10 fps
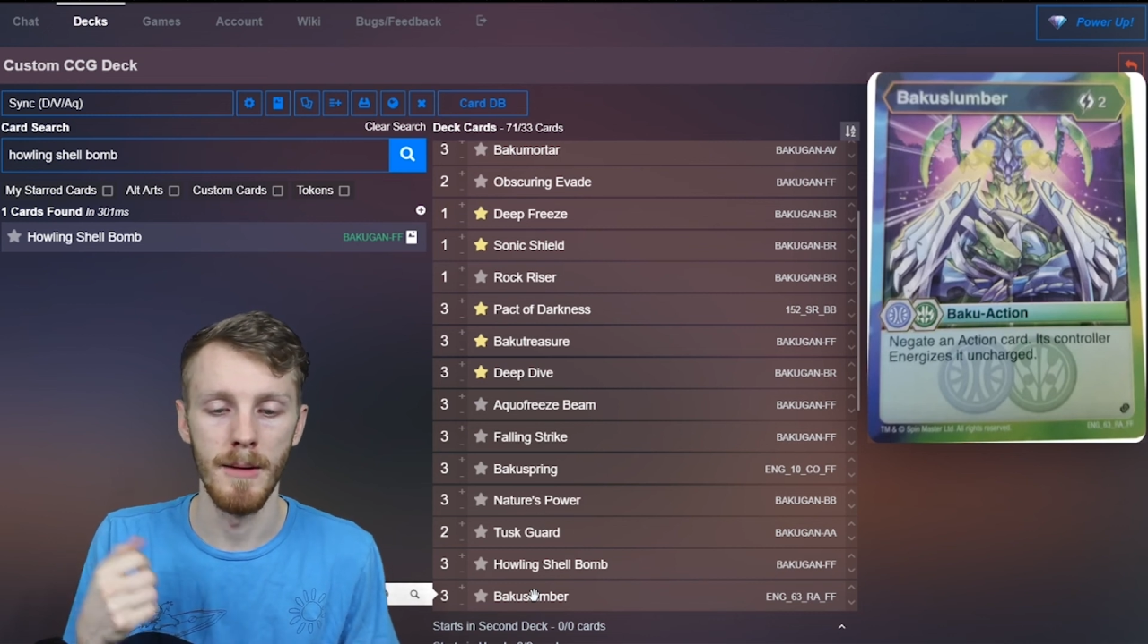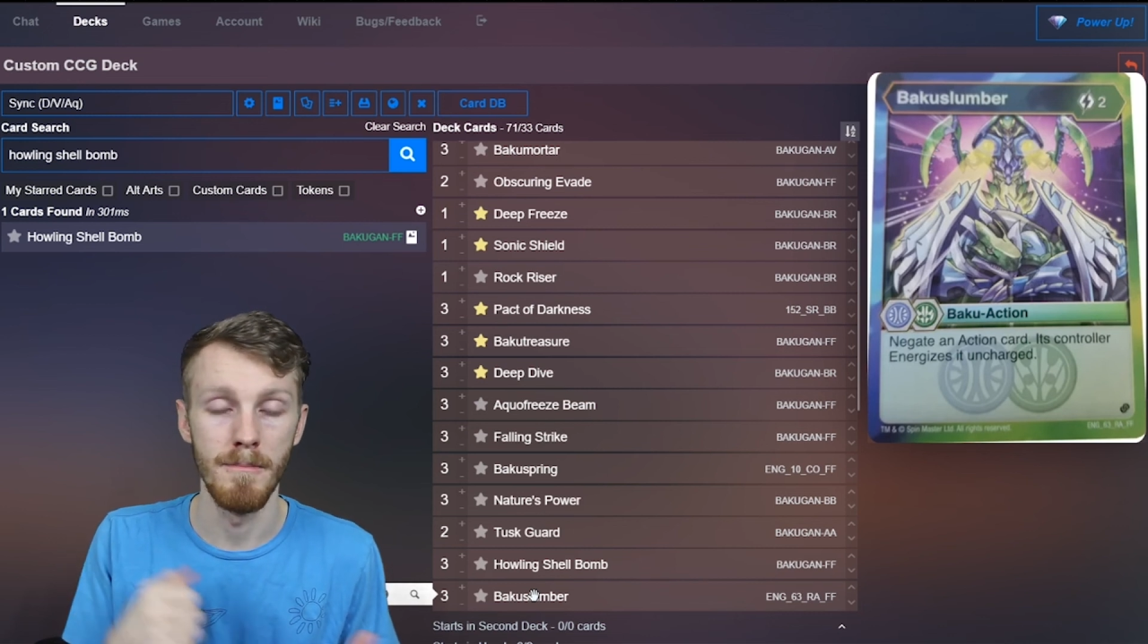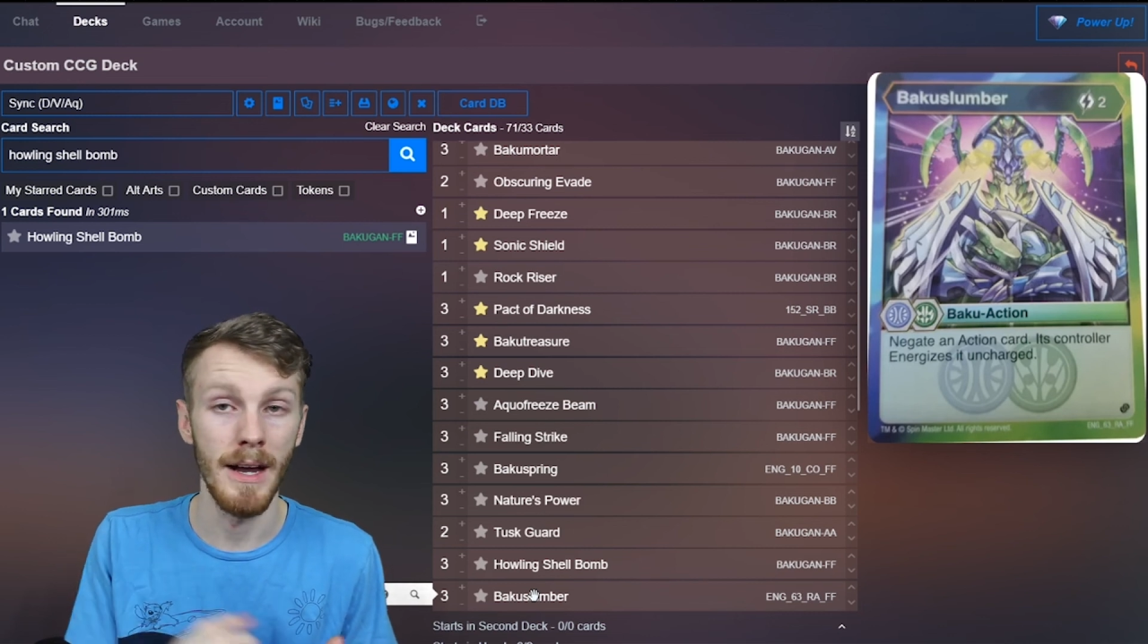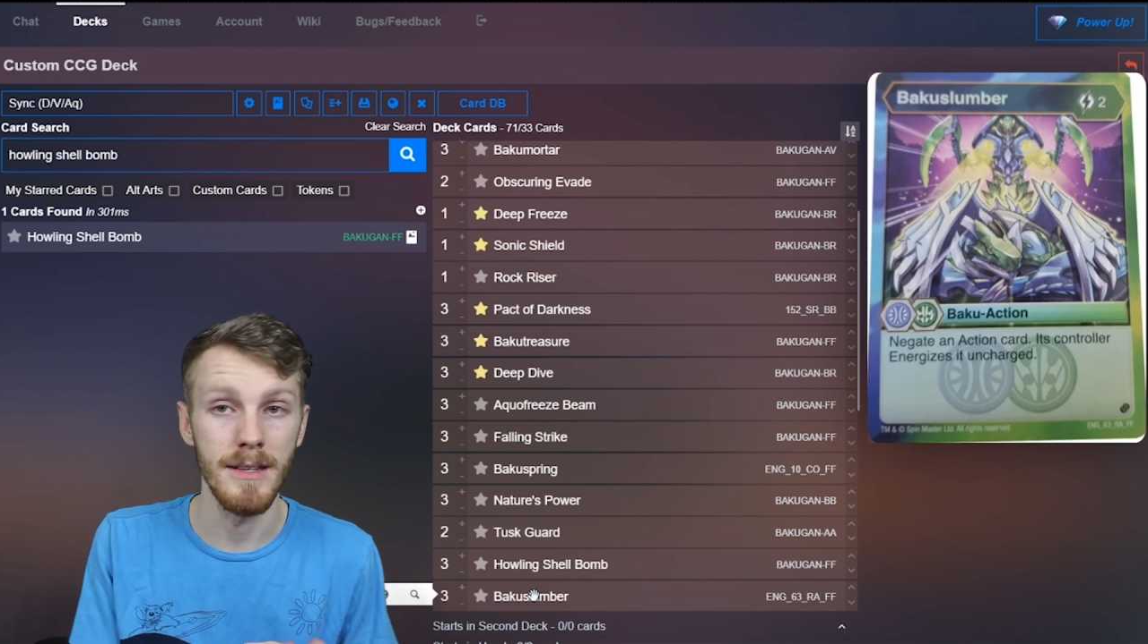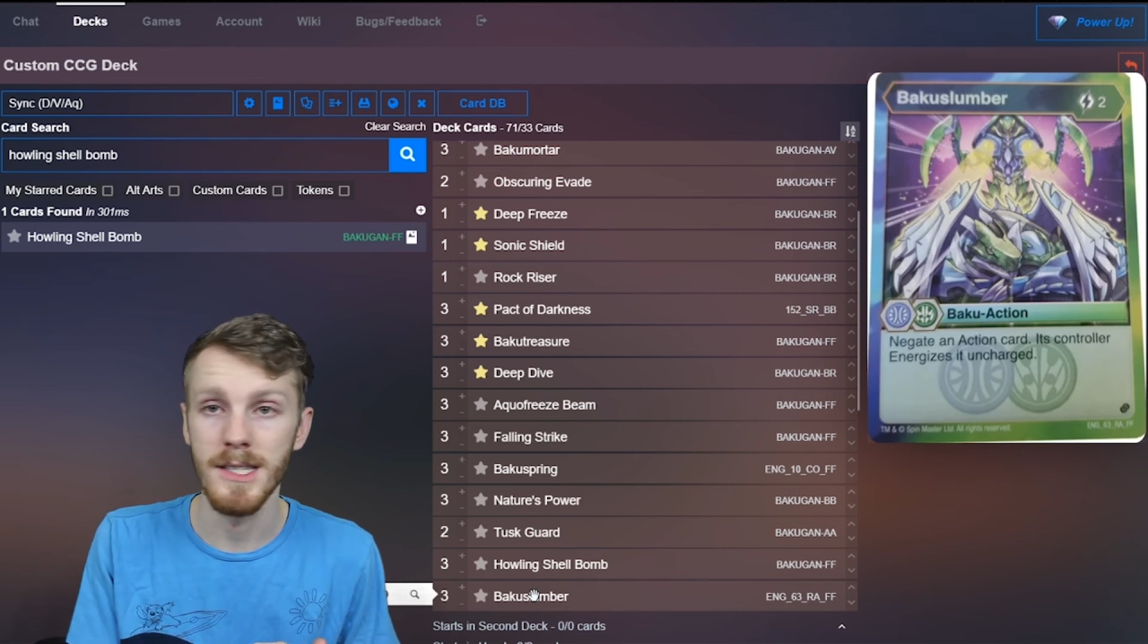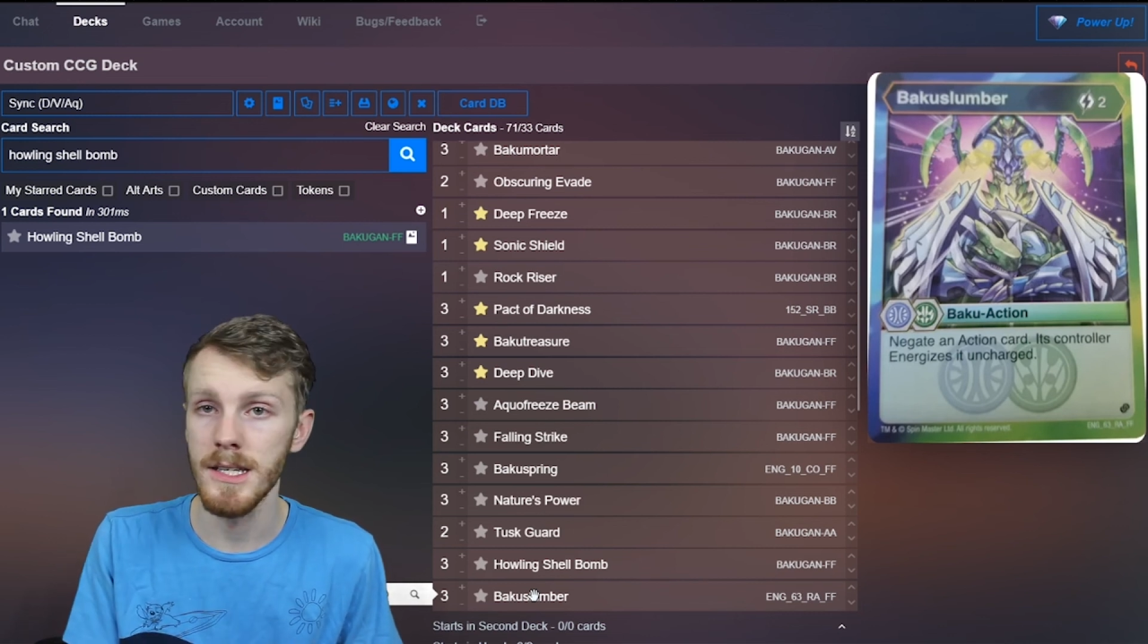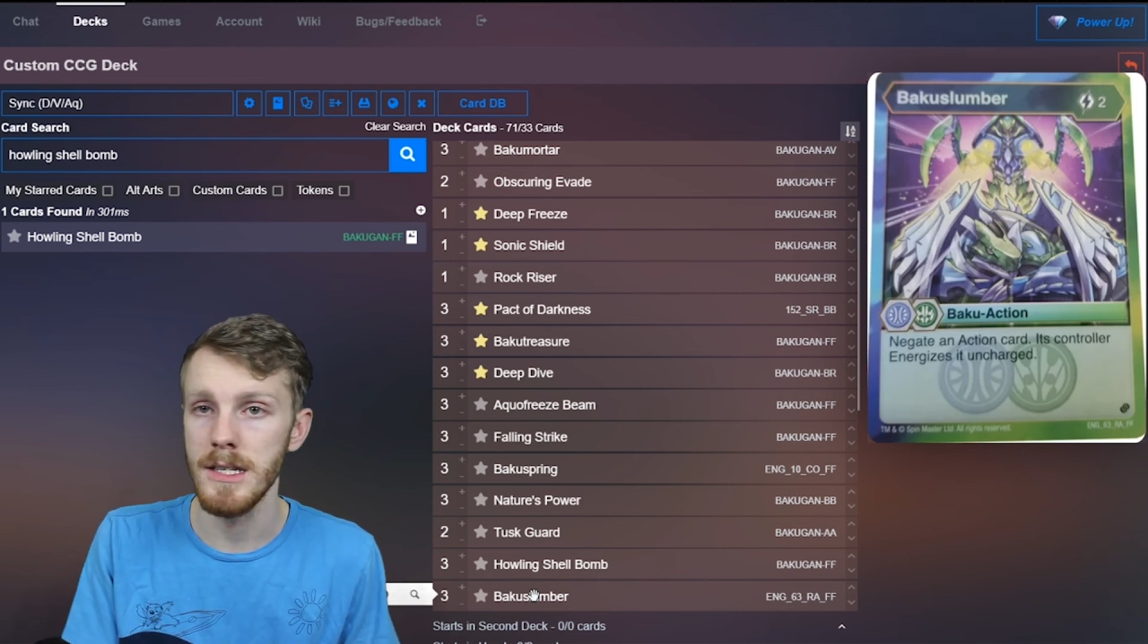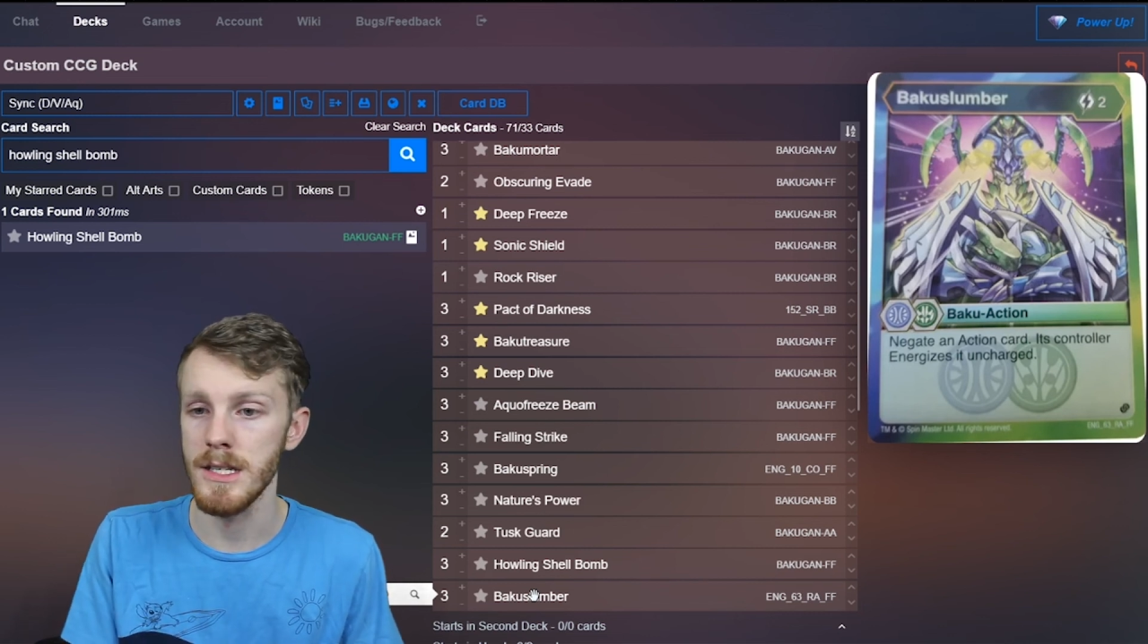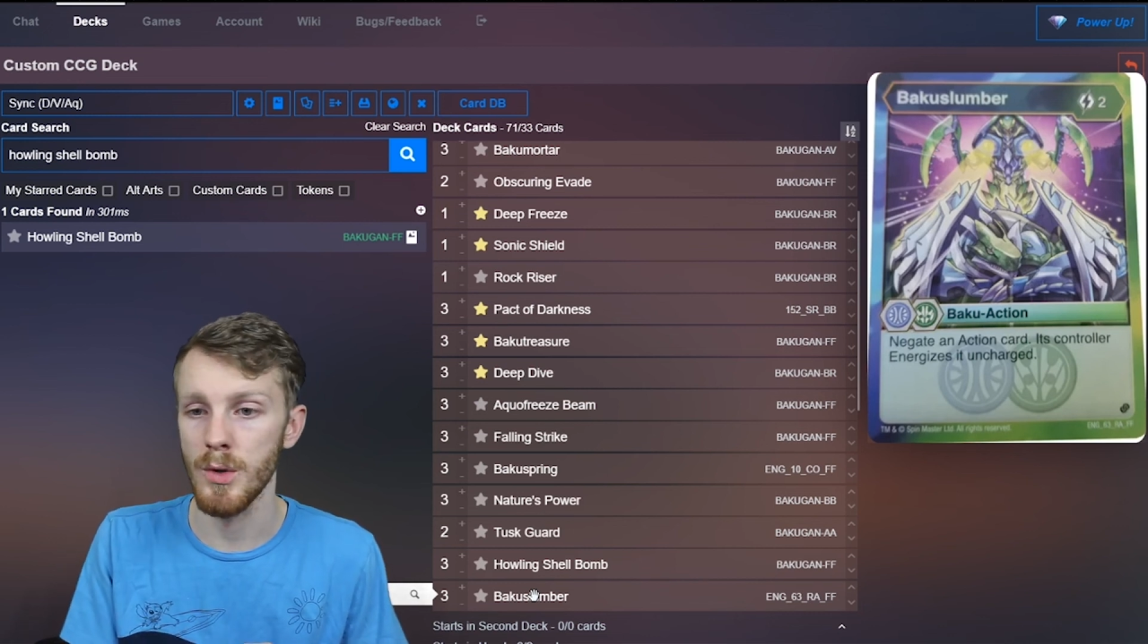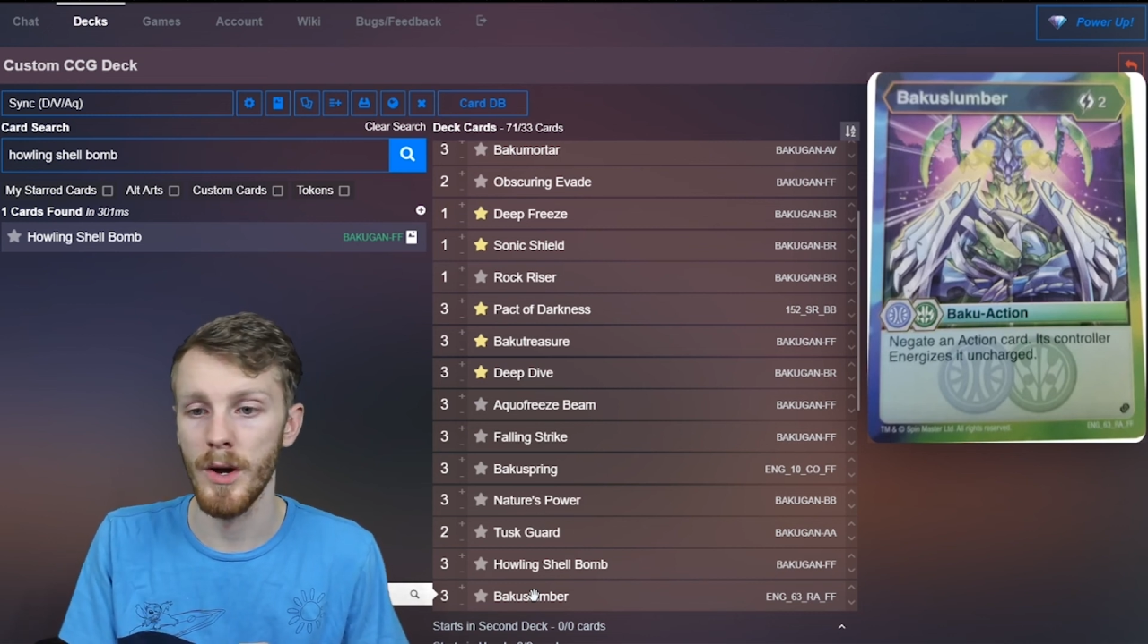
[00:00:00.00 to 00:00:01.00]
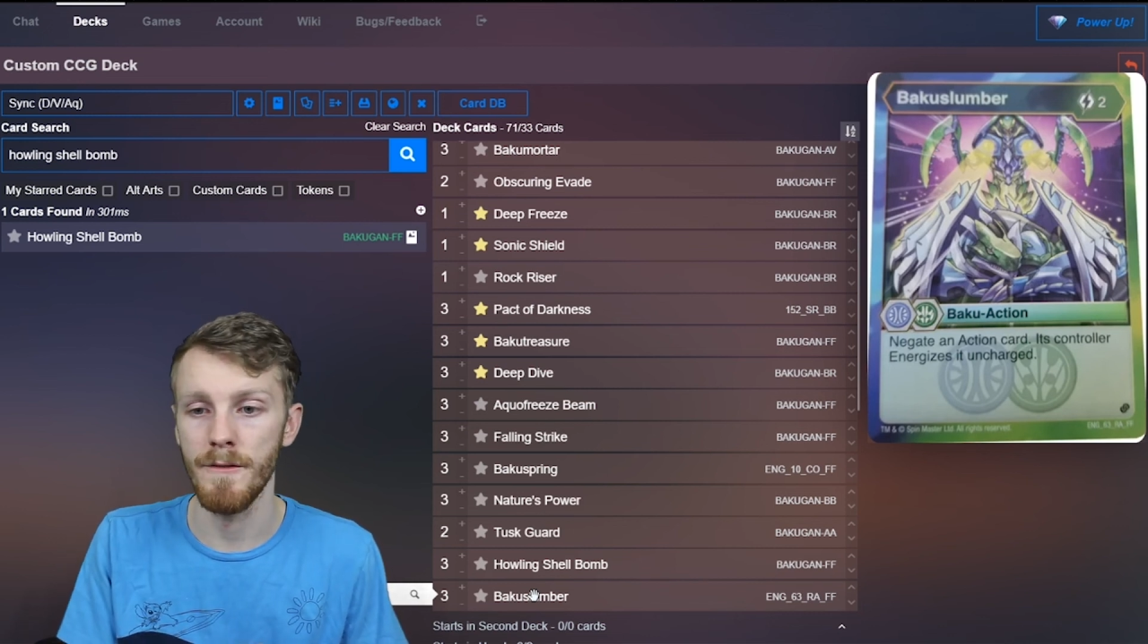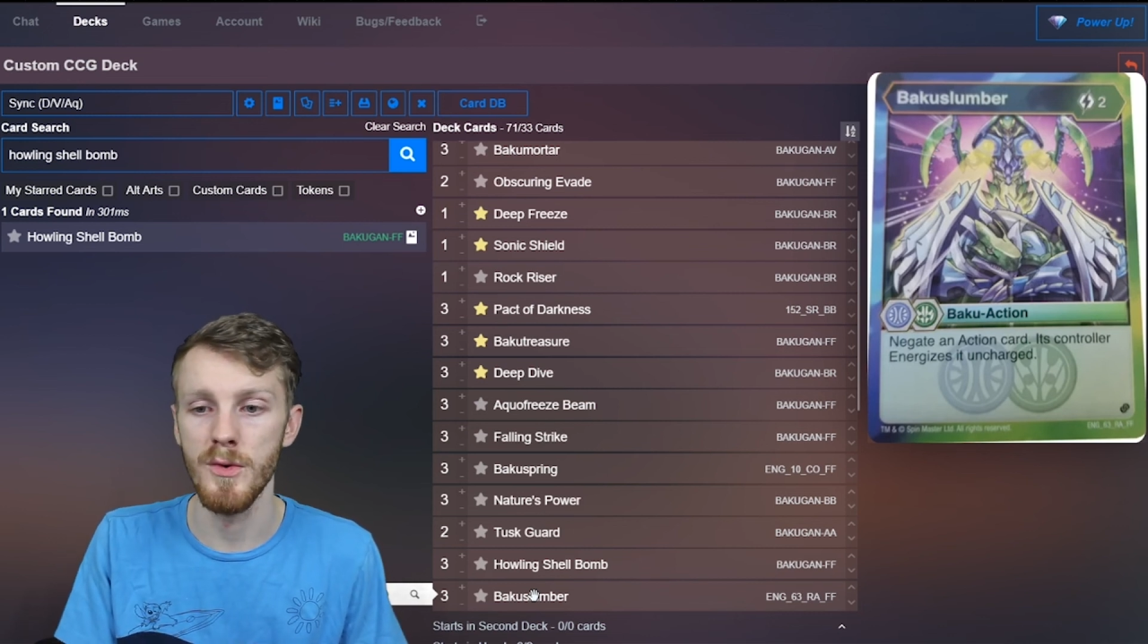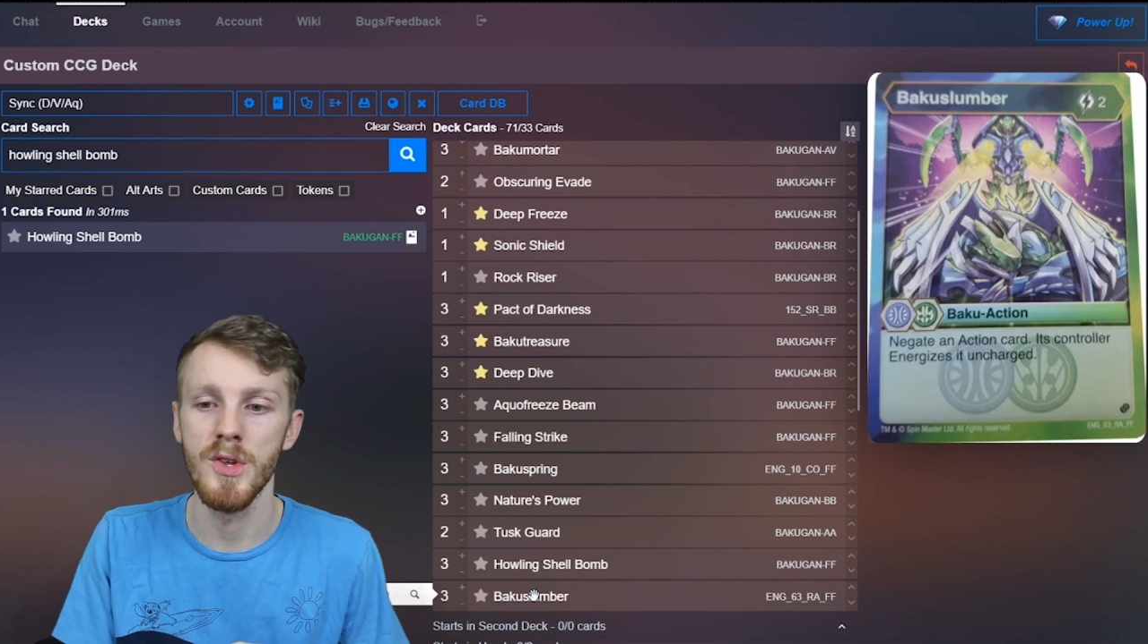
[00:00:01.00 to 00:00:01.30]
Midas Cindy's quite a few